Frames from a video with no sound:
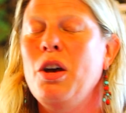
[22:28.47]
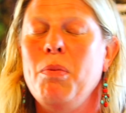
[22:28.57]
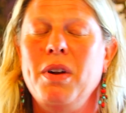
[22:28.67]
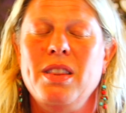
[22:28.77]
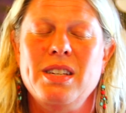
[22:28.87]

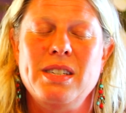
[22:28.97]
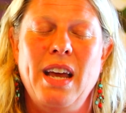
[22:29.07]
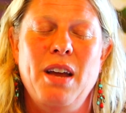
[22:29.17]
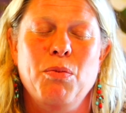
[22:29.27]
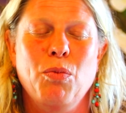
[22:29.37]
But at this
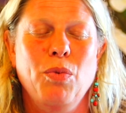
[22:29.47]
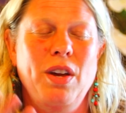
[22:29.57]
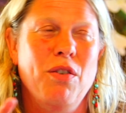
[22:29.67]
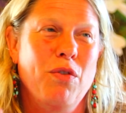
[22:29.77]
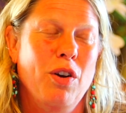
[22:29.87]
time,
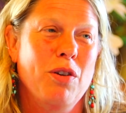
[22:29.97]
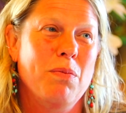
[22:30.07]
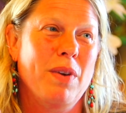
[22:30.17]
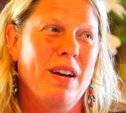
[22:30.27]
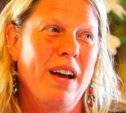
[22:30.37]

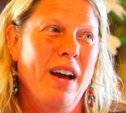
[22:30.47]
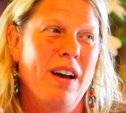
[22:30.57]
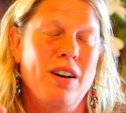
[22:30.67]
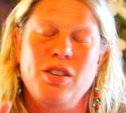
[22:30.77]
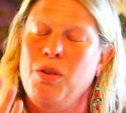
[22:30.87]
reaffirm
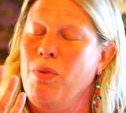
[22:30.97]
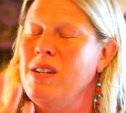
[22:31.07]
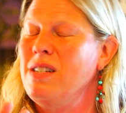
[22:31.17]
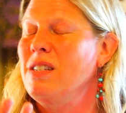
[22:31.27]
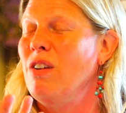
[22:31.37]
the
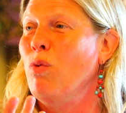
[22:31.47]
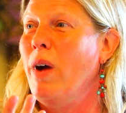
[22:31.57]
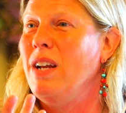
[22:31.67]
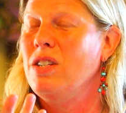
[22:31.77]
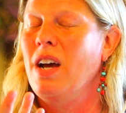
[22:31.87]
presence of
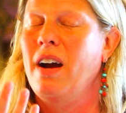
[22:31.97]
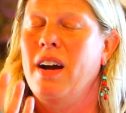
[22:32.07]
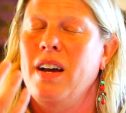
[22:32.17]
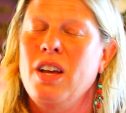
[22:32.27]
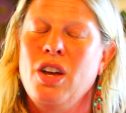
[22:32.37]
White
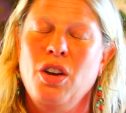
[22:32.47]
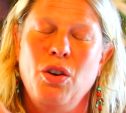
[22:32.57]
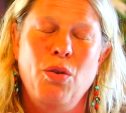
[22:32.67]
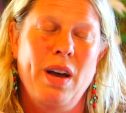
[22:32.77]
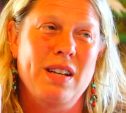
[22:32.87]
Tara,
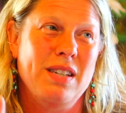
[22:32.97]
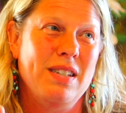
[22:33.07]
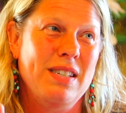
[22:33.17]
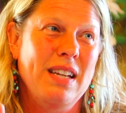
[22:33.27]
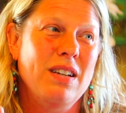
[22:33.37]
who as a
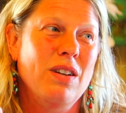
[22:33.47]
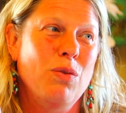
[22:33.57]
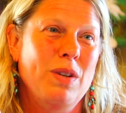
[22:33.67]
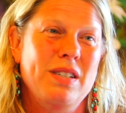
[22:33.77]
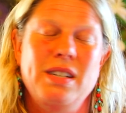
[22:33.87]
single
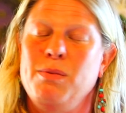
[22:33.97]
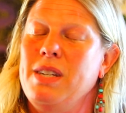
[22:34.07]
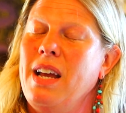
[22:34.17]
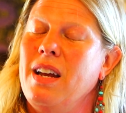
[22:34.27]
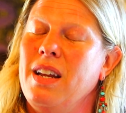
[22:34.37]
wisdom
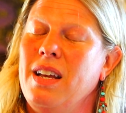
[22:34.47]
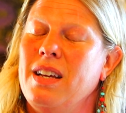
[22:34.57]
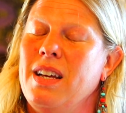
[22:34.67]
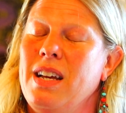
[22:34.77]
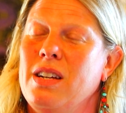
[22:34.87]

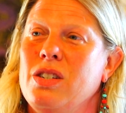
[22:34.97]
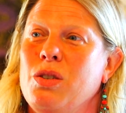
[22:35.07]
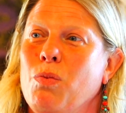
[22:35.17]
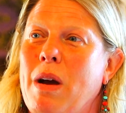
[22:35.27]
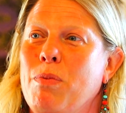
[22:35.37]
deity is
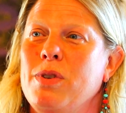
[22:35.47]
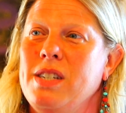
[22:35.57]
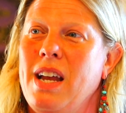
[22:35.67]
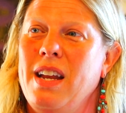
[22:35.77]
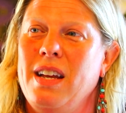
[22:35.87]

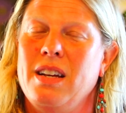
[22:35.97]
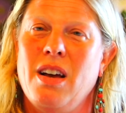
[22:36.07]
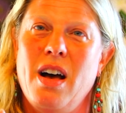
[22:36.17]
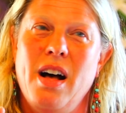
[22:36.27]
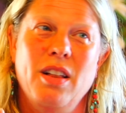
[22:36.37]
representing
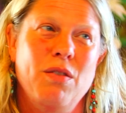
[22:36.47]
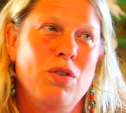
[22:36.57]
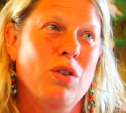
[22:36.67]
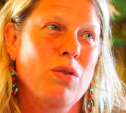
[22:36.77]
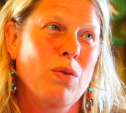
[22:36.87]
all of
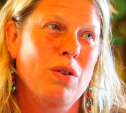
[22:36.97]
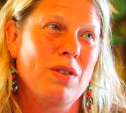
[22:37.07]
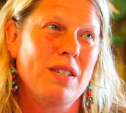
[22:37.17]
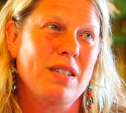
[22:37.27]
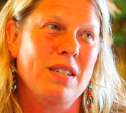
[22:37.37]
the
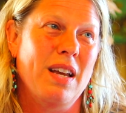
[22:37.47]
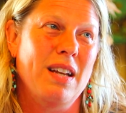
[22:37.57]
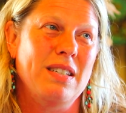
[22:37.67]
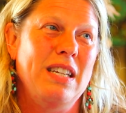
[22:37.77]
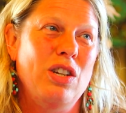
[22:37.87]
gurus
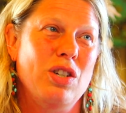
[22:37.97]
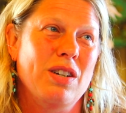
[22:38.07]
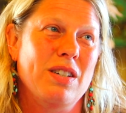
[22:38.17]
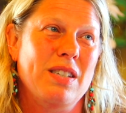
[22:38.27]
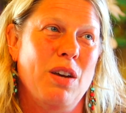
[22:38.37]
and
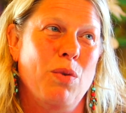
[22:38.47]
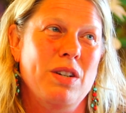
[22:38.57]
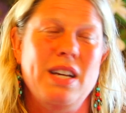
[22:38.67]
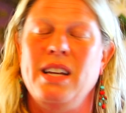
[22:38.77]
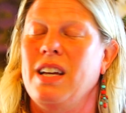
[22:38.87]
teachers that we're
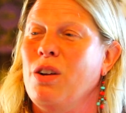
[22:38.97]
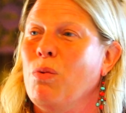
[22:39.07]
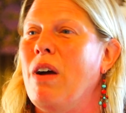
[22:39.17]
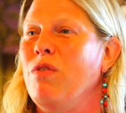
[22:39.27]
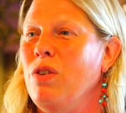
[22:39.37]
taking
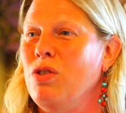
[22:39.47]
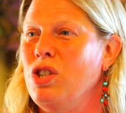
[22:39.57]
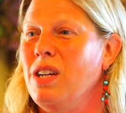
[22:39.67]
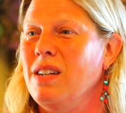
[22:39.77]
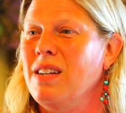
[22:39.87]
refuge
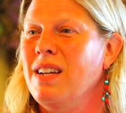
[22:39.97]
in